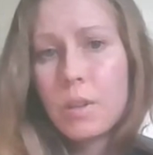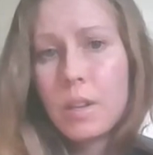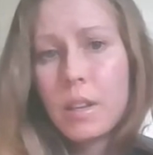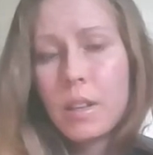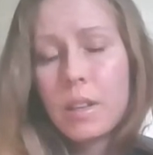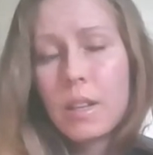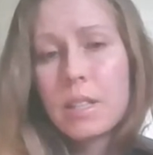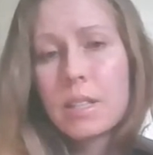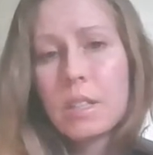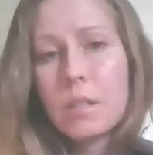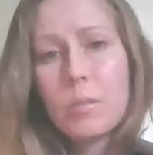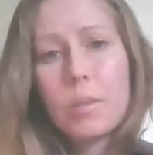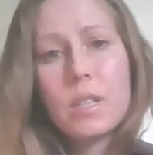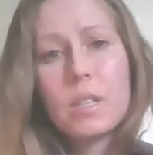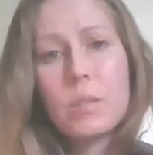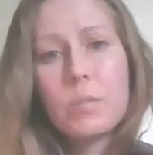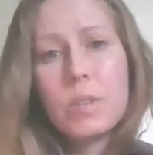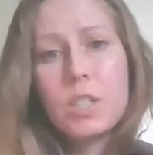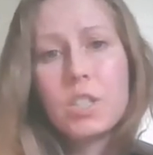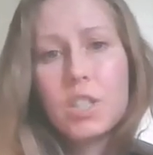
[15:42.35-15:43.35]
unless somebody is
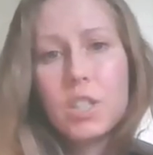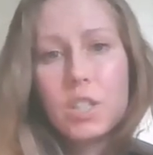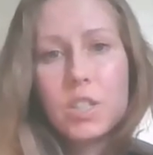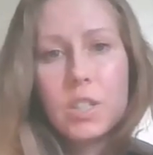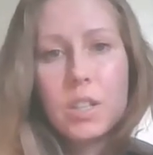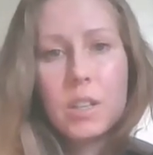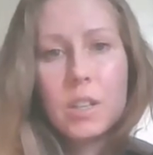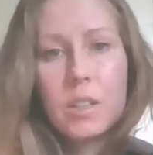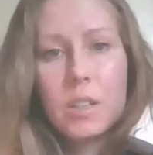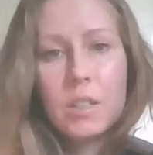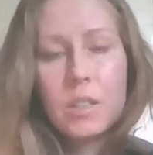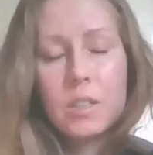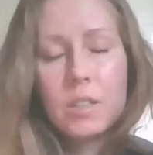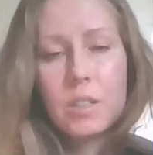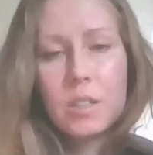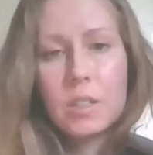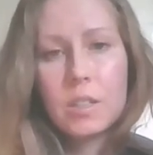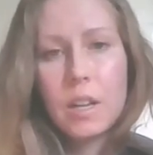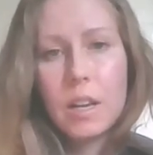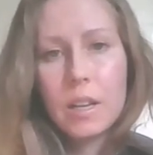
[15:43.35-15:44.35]
a magician, it's
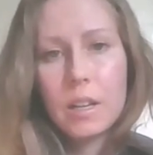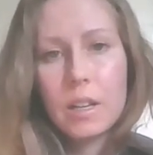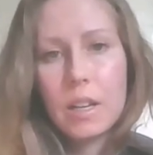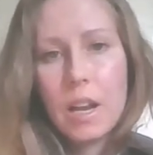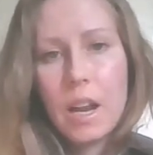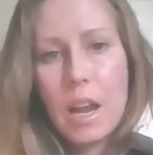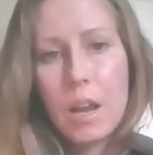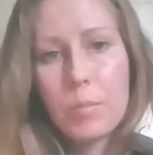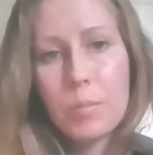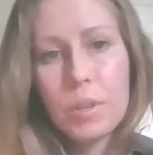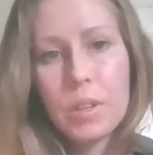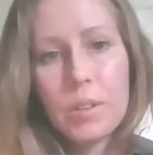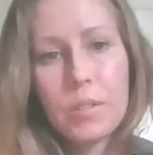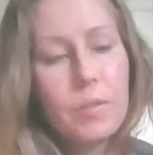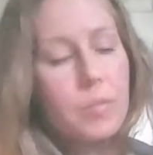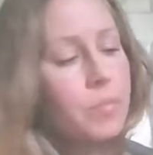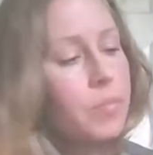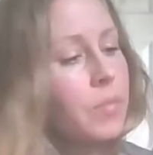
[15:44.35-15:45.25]
just not going to happen.